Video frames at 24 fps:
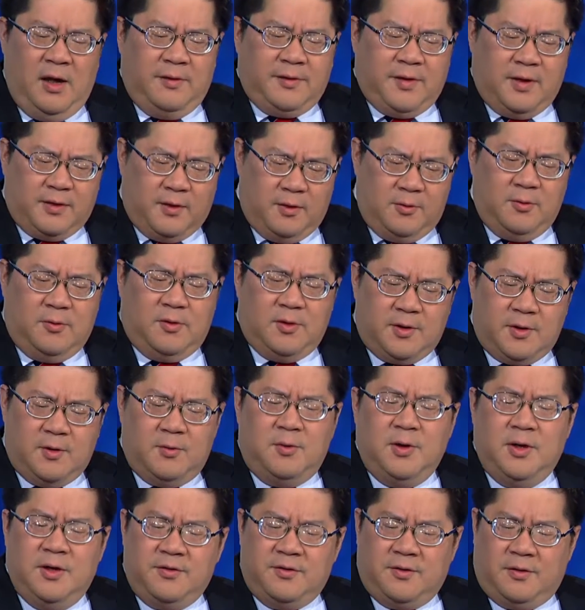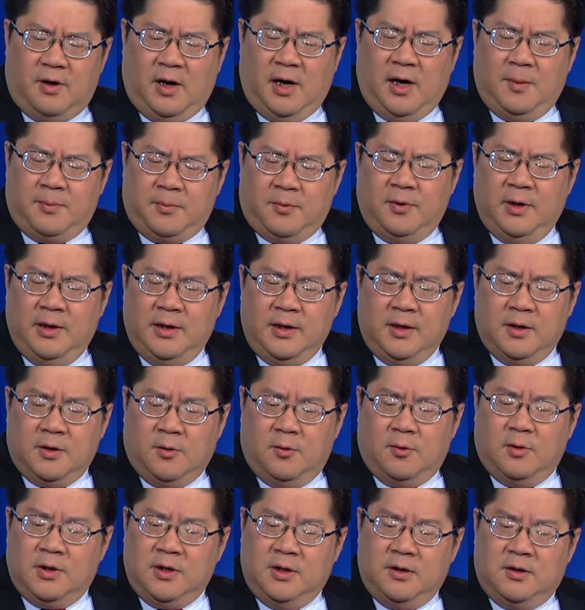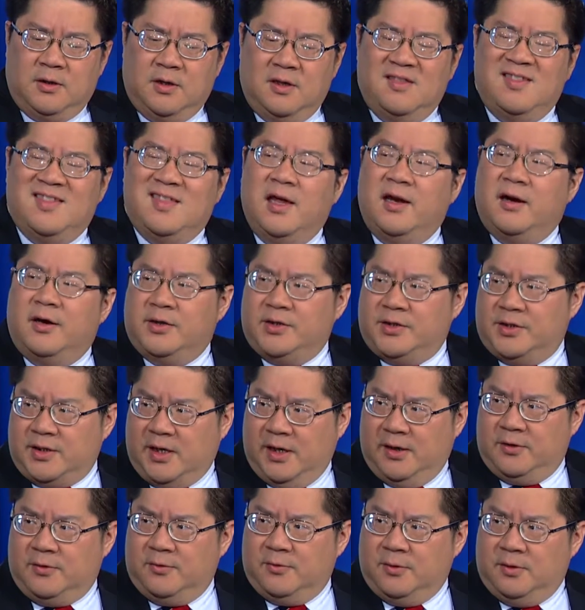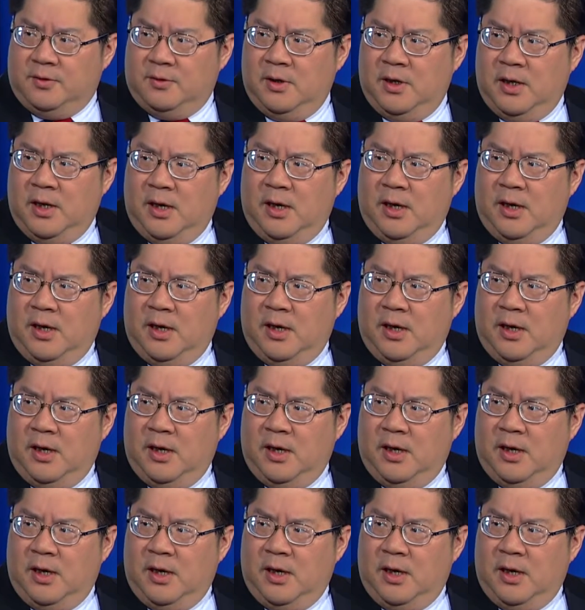that the North Koreans are operating according to their schedule.